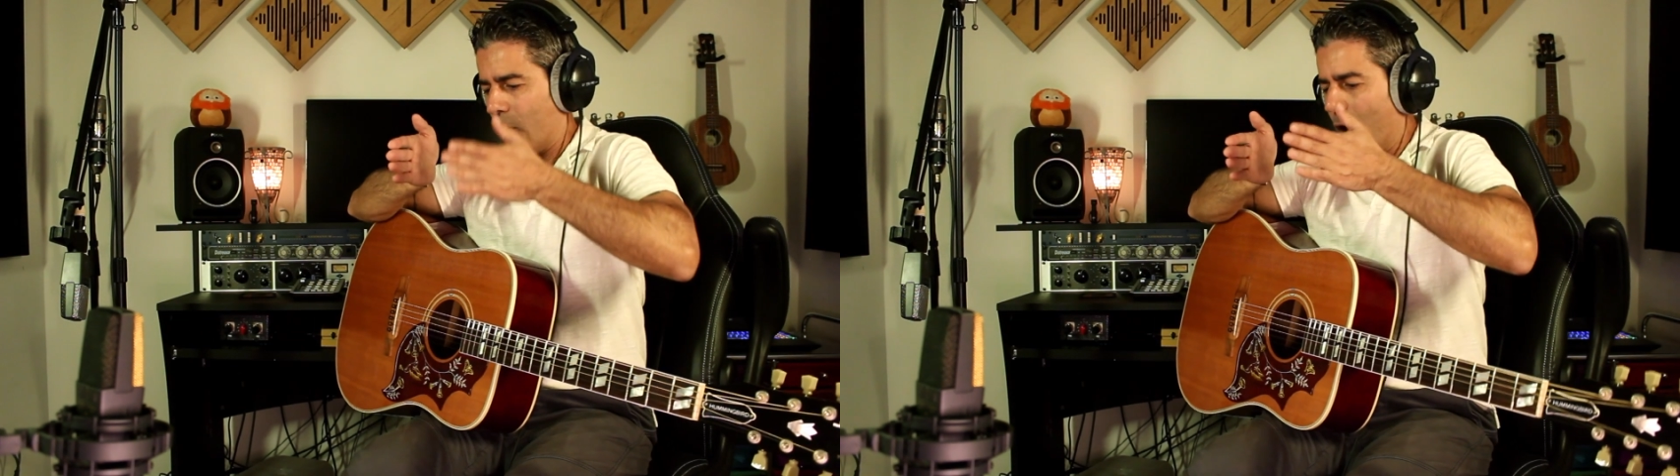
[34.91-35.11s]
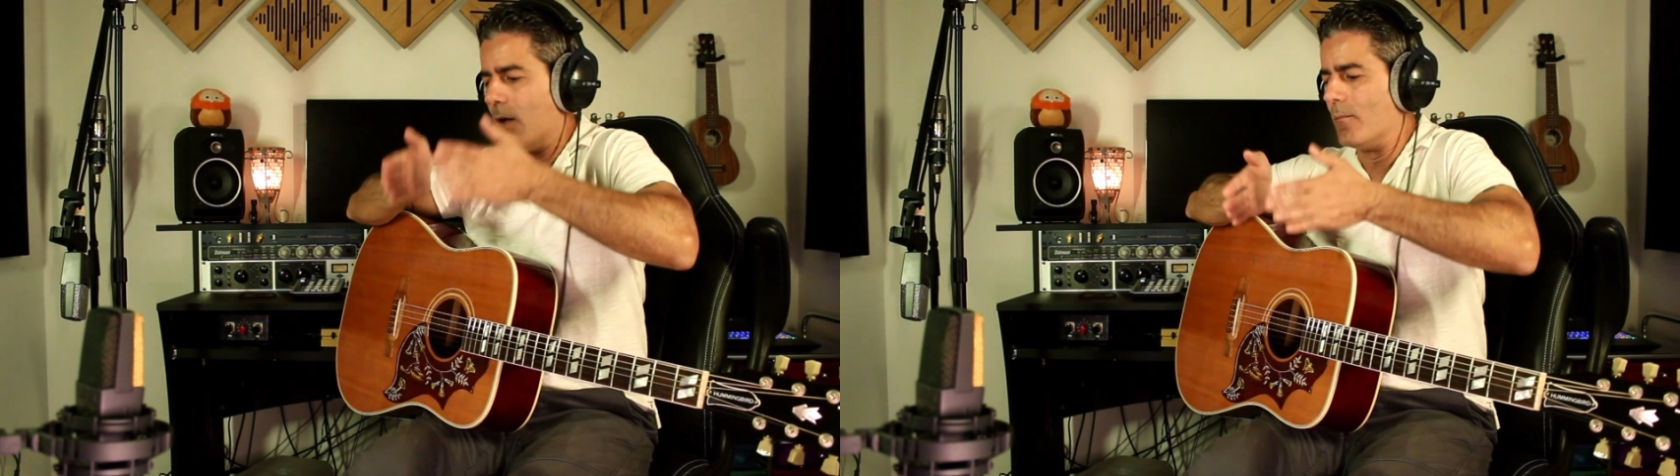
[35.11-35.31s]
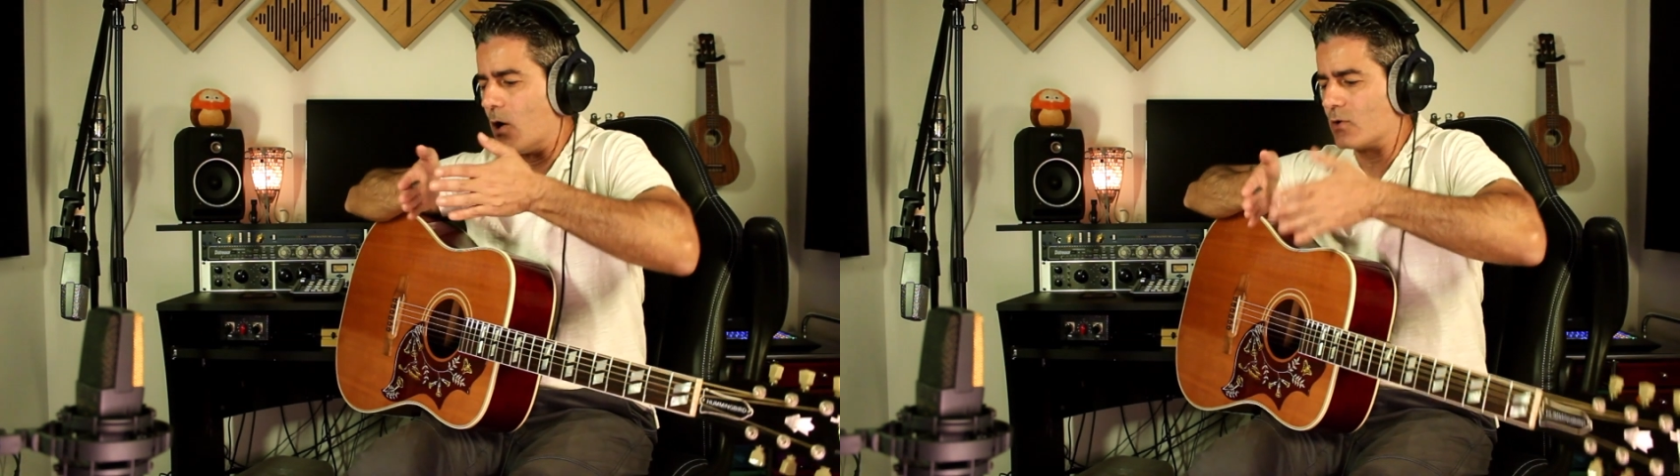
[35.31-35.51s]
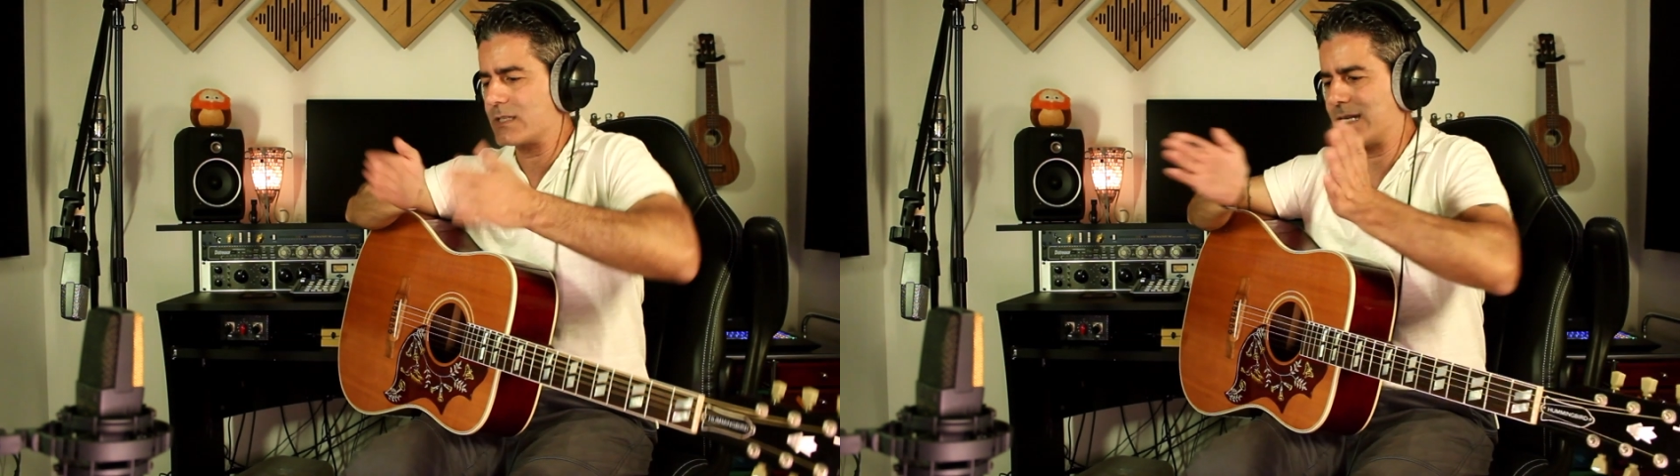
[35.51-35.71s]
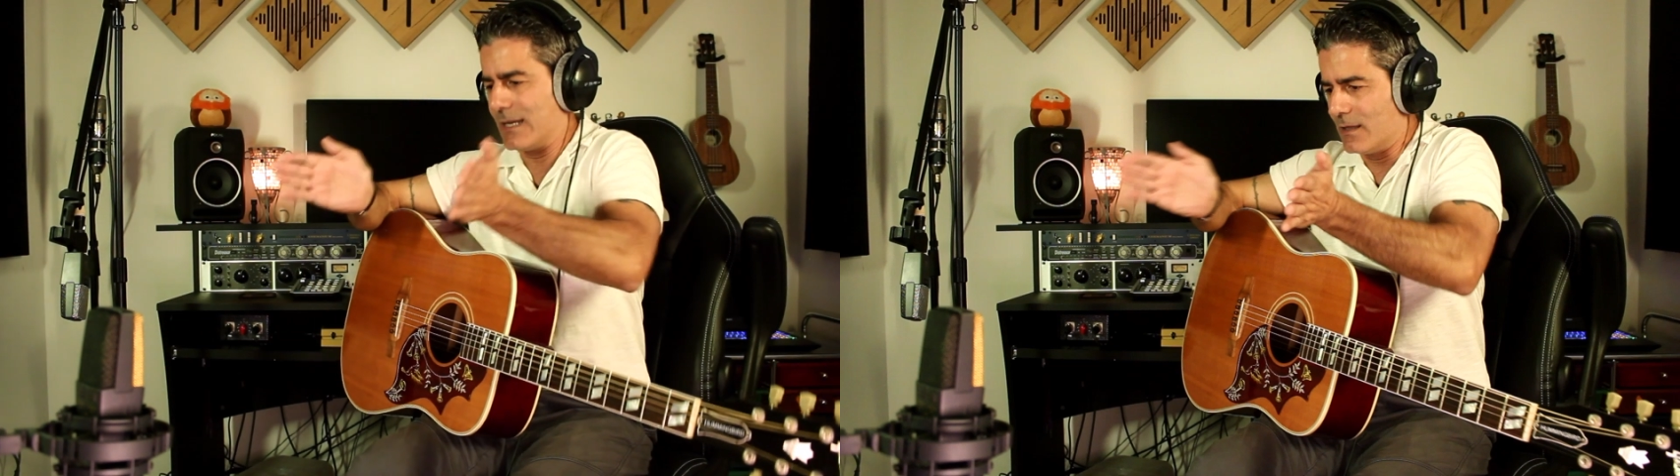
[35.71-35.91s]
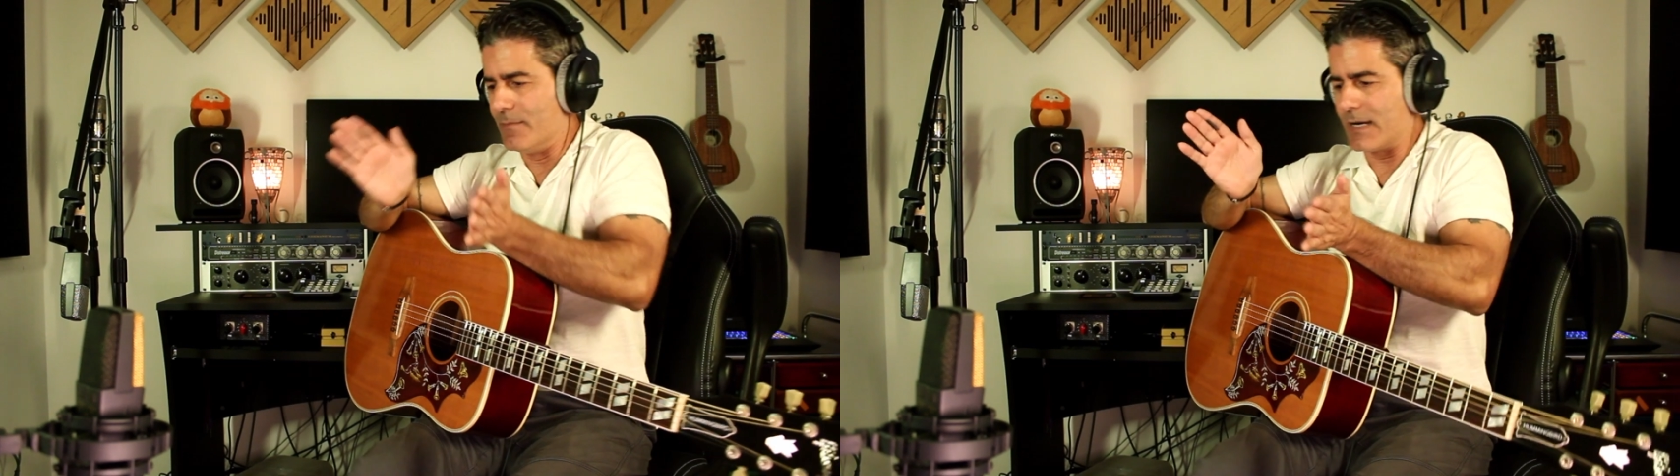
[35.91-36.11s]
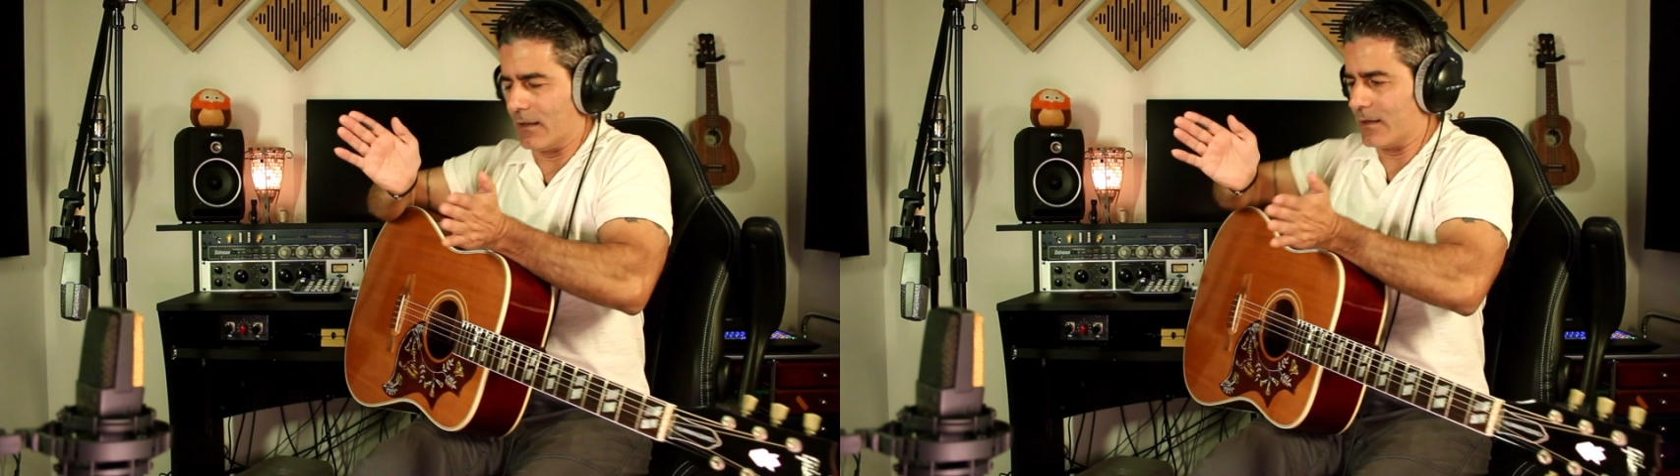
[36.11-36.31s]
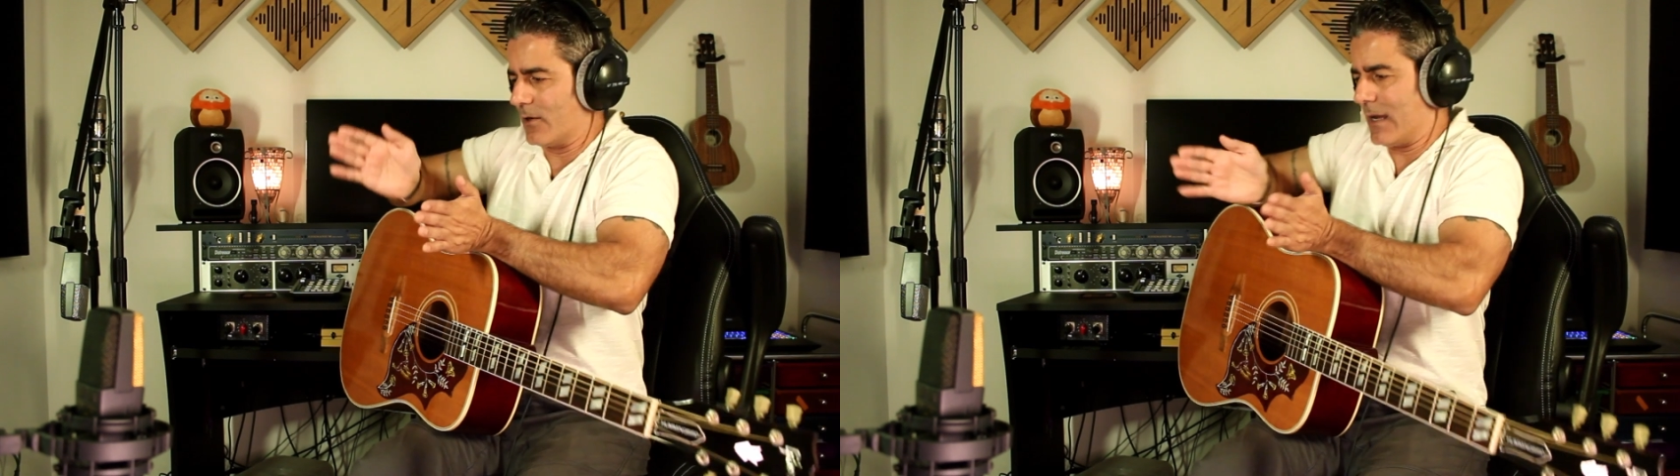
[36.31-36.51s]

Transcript: almost in the middle here,